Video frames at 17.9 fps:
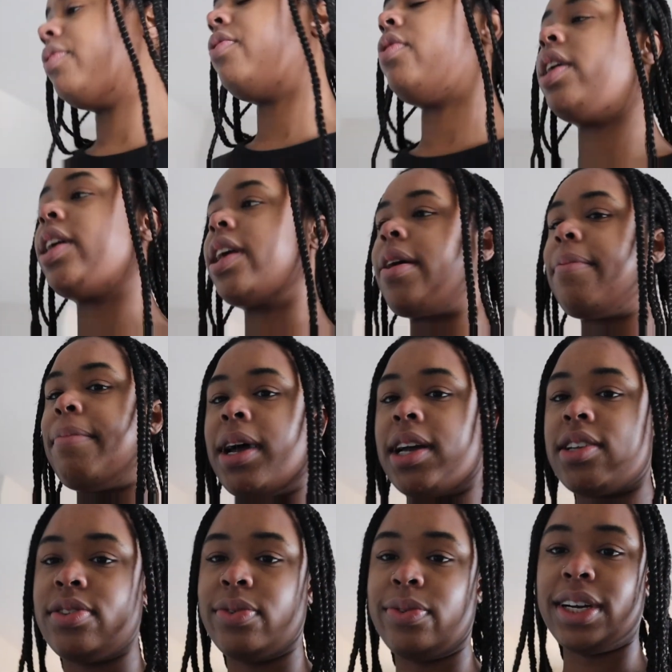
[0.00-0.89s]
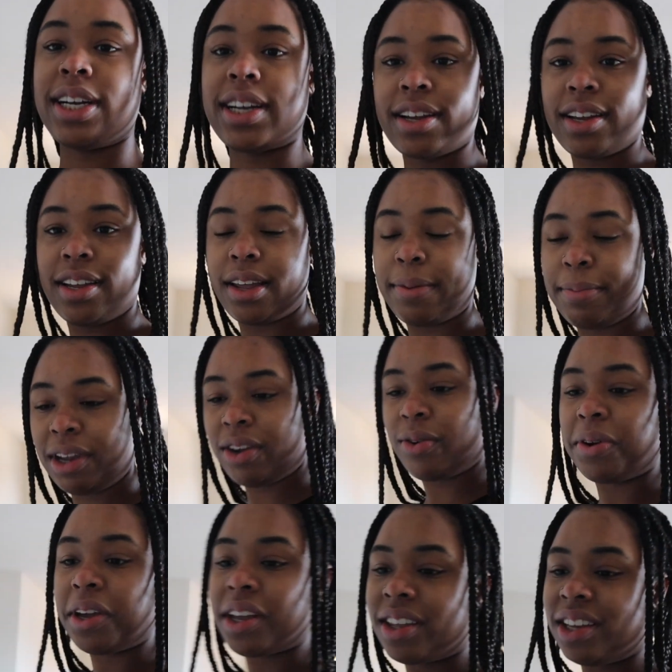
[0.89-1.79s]
Before I get back to work, let me
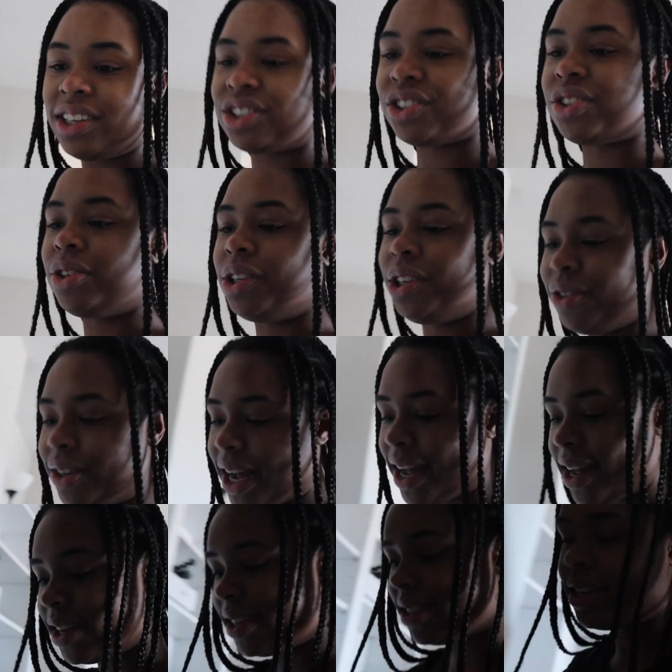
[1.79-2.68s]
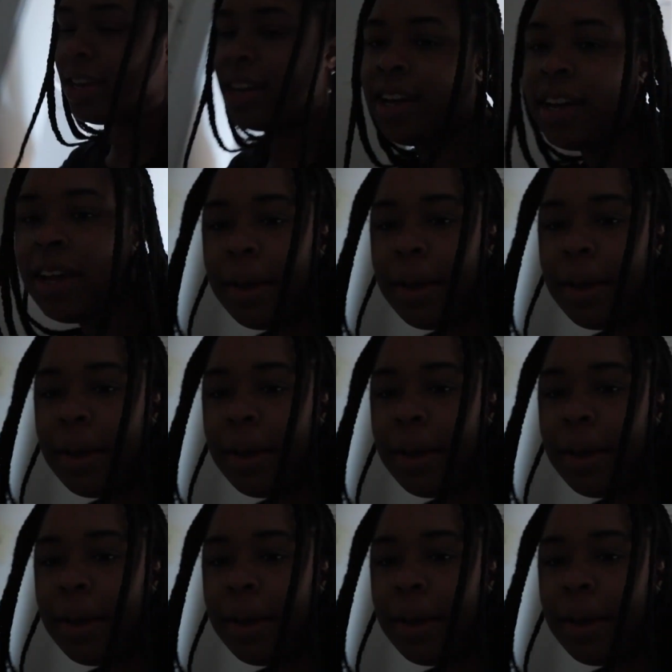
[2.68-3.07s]
quickly show you guys